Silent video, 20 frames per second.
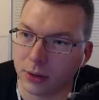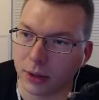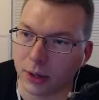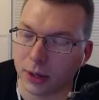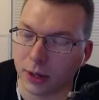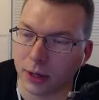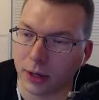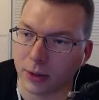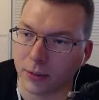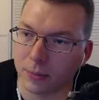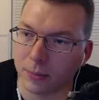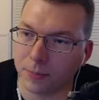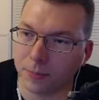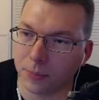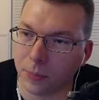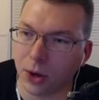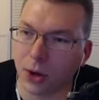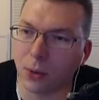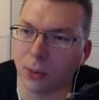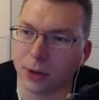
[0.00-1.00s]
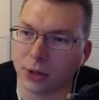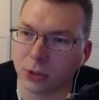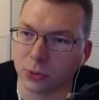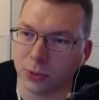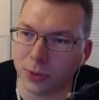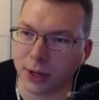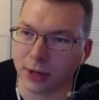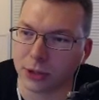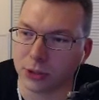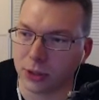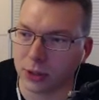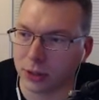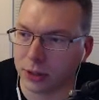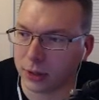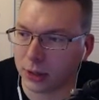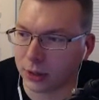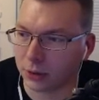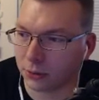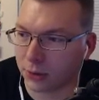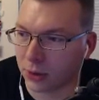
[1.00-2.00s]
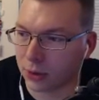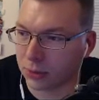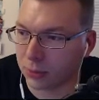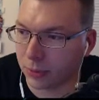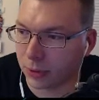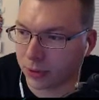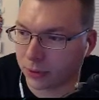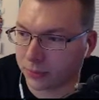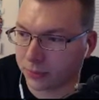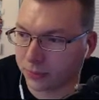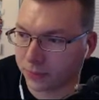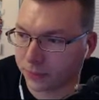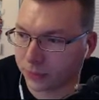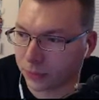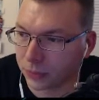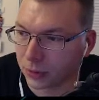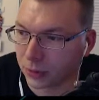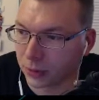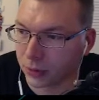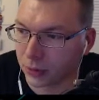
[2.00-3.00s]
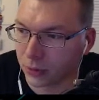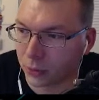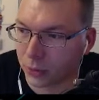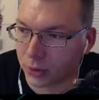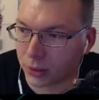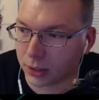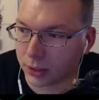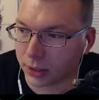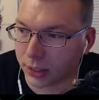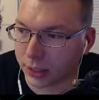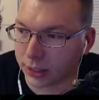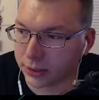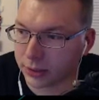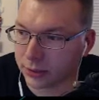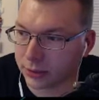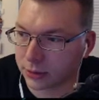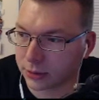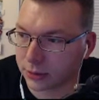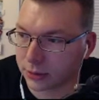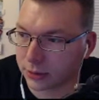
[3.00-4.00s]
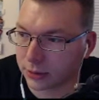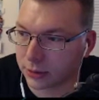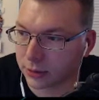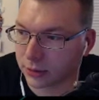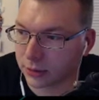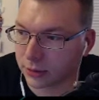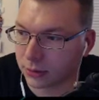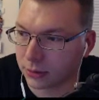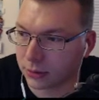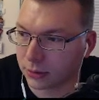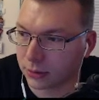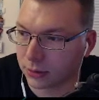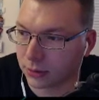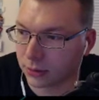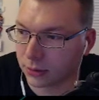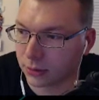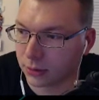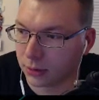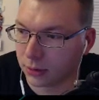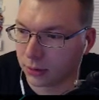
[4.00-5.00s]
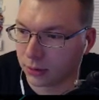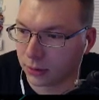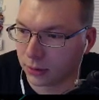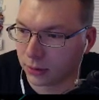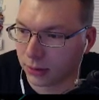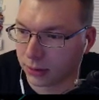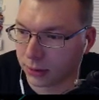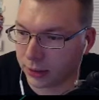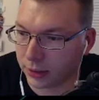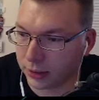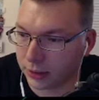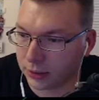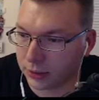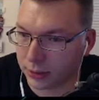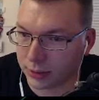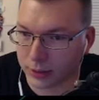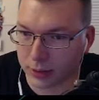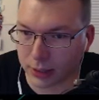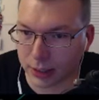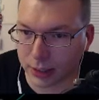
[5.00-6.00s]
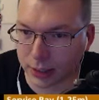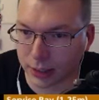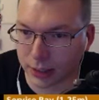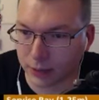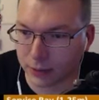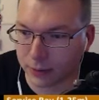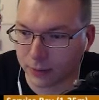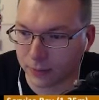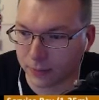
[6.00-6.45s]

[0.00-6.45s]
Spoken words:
I'll wait till we actually get around the Mun. What class is this guy?